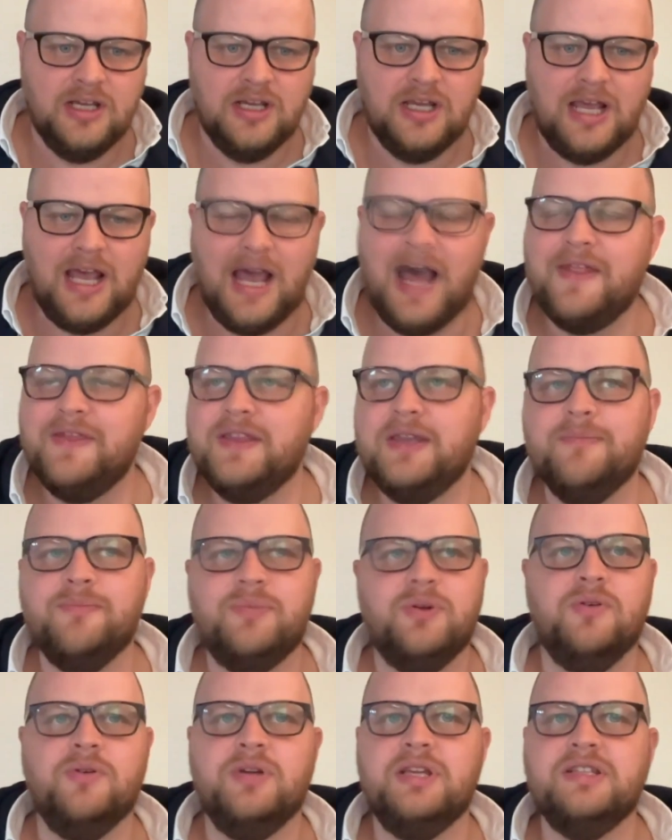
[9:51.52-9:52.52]
and the
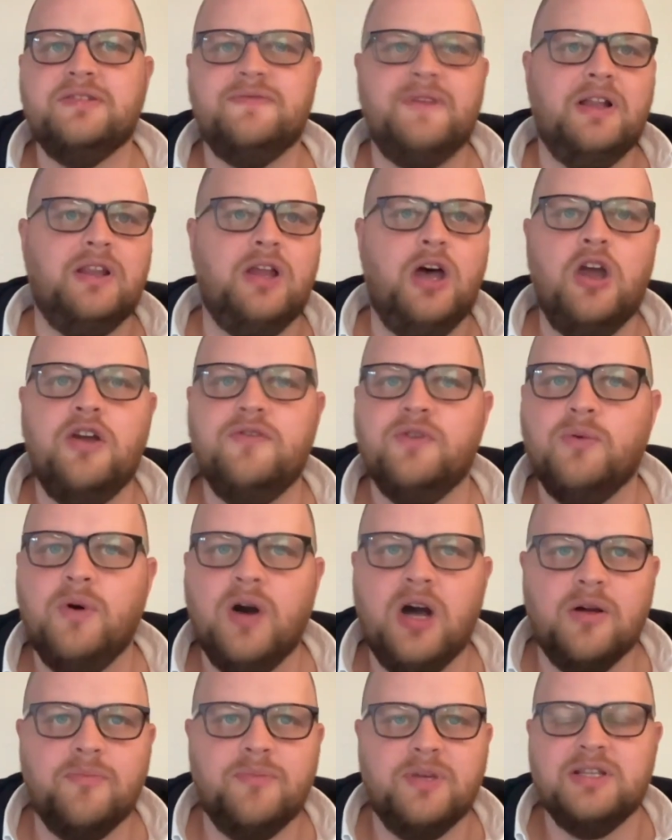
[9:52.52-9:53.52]
employees felt
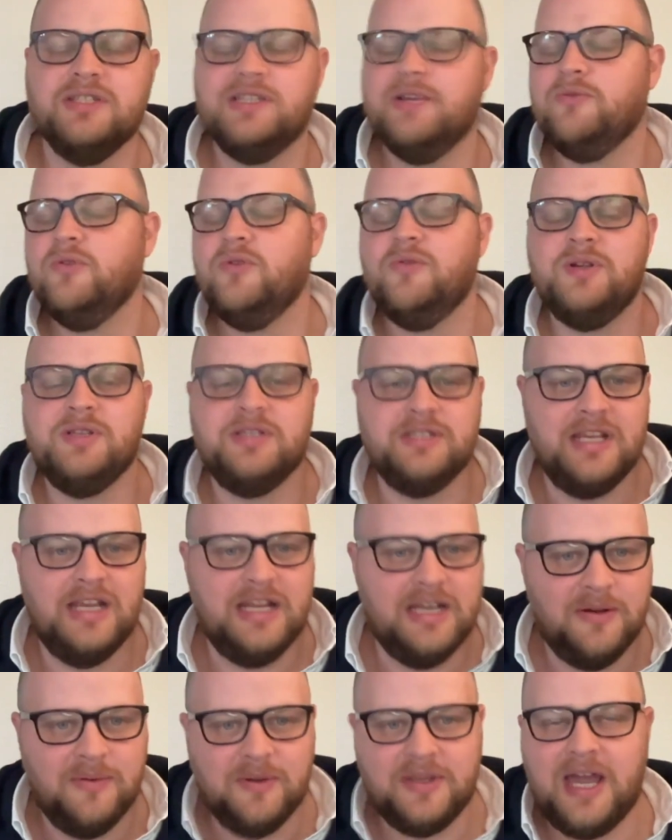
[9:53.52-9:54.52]
overworked because they were always
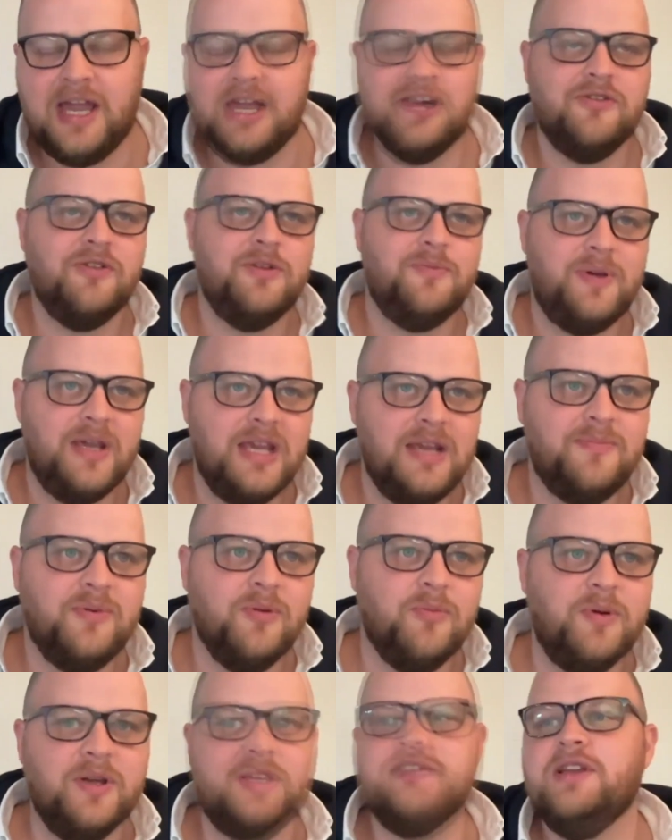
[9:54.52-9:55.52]
dealing with angry
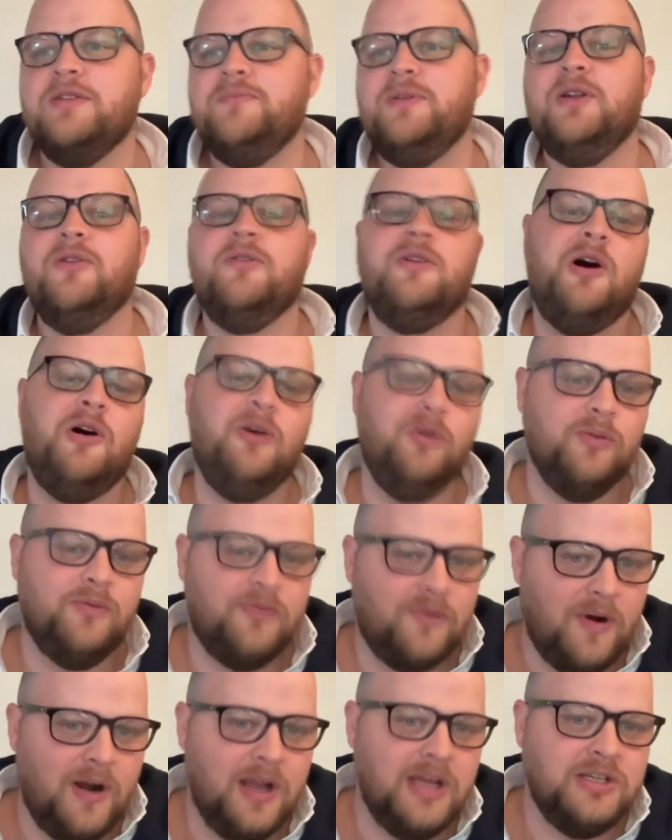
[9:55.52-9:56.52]
people because they'd been on hold
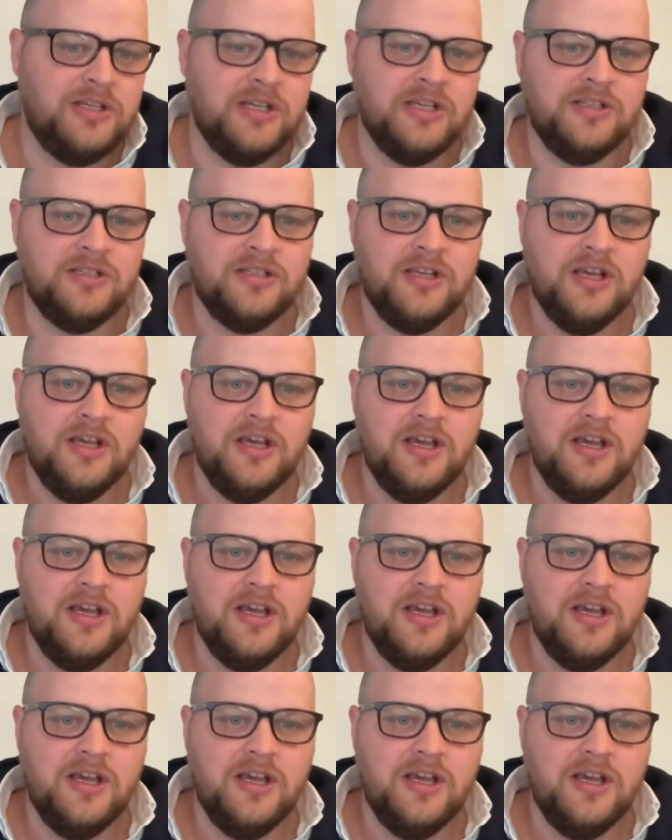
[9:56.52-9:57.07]
for ages.